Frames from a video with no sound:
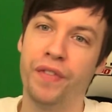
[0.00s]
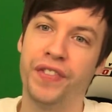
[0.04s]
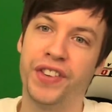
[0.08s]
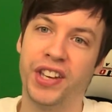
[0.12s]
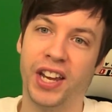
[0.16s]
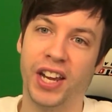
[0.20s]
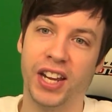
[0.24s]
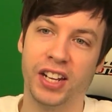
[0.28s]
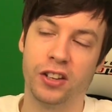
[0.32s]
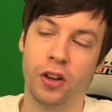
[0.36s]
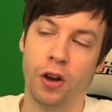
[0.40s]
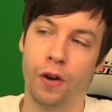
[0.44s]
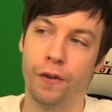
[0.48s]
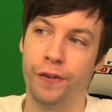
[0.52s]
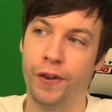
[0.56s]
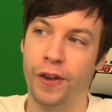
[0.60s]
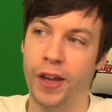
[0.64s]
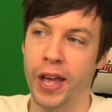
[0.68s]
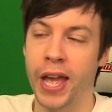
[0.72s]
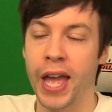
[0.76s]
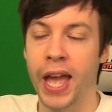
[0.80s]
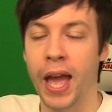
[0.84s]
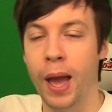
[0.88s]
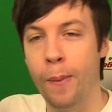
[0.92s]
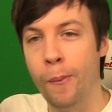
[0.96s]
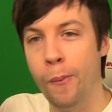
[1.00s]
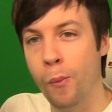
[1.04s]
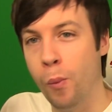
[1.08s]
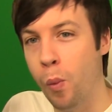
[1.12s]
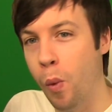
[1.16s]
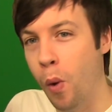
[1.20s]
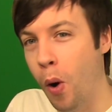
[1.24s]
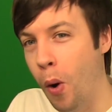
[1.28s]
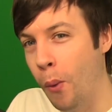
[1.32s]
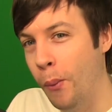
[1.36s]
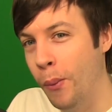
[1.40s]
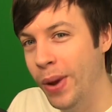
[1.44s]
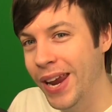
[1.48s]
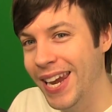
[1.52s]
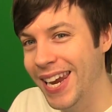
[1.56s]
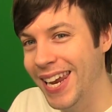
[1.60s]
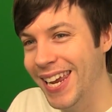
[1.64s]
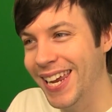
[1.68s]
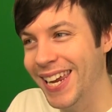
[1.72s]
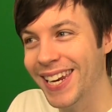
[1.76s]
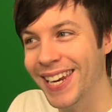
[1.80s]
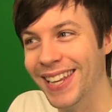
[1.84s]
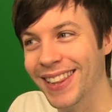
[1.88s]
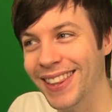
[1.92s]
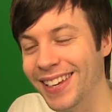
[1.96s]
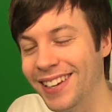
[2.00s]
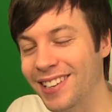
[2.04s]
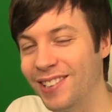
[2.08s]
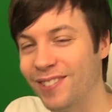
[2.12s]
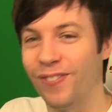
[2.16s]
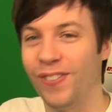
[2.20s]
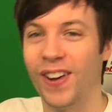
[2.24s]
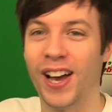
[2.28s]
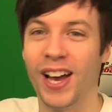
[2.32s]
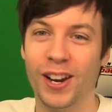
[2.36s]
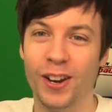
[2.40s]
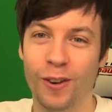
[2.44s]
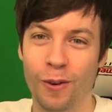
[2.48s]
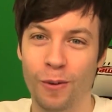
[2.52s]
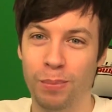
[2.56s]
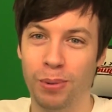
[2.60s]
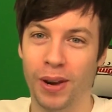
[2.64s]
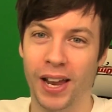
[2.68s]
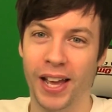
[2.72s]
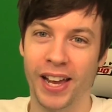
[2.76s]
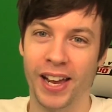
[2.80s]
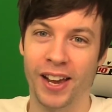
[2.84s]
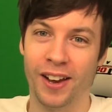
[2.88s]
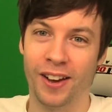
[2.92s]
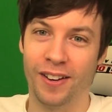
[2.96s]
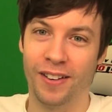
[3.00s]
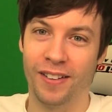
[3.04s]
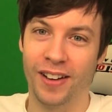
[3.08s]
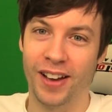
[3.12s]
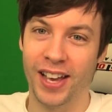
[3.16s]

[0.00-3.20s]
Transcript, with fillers: we've ticked off here and what we need in this final player, all